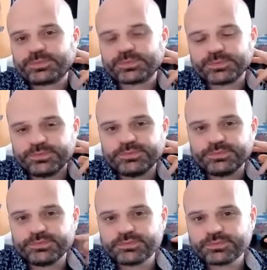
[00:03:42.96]

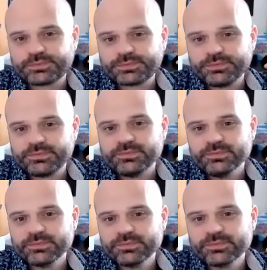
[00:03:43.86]

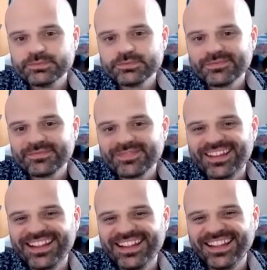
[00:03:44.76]

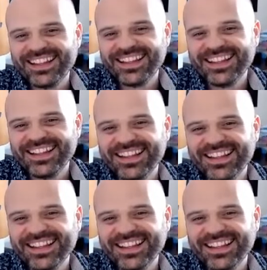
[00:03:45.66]
[no speech]